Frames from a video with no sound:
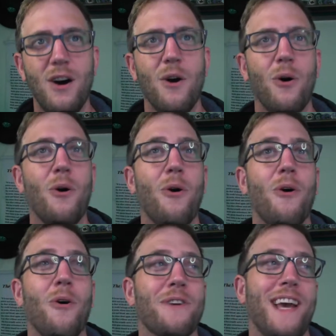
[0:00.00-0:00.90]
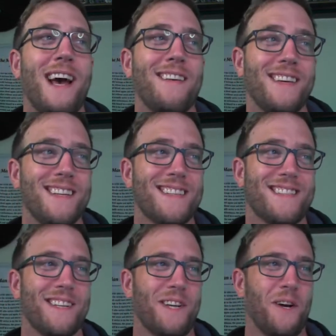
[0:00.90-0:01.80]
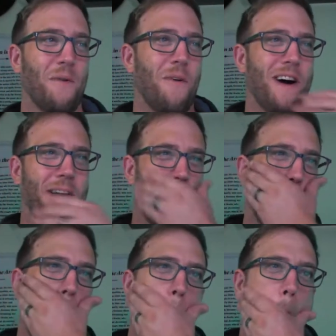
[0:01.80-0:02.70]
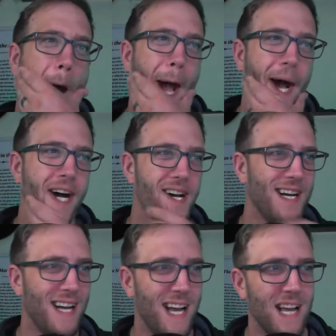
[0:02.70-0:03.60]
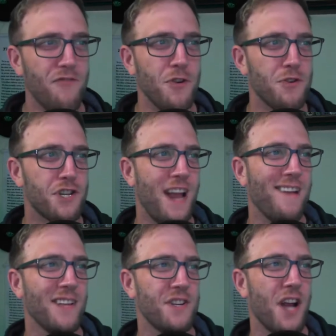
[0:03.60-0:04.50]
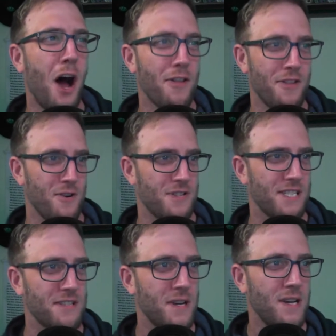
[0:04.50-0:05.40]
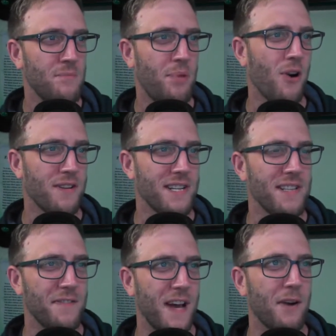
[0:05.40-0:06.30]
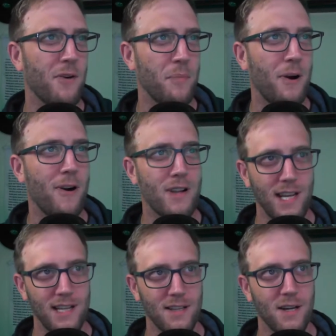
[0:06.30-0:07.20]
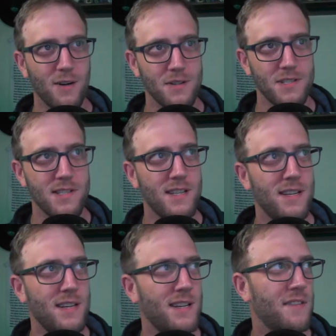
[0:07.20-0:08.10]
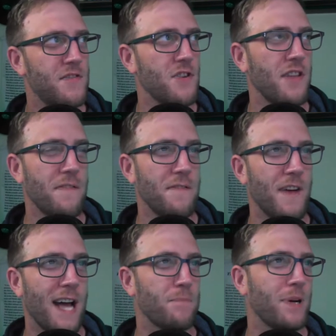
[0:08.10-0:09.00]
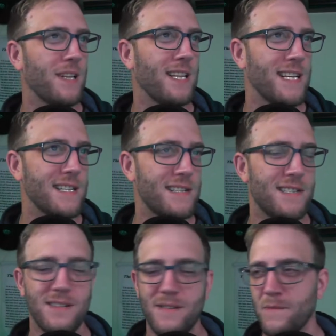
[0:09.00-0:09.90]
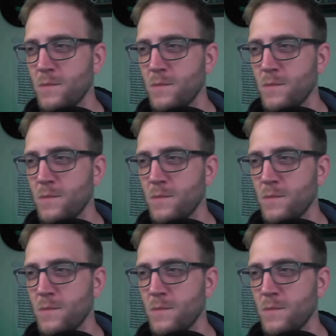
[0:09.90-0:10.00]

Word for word: oh, Kelly, that's a good one. If you challenge others parked in the veteran parking at Lowe's, if you're the vet police,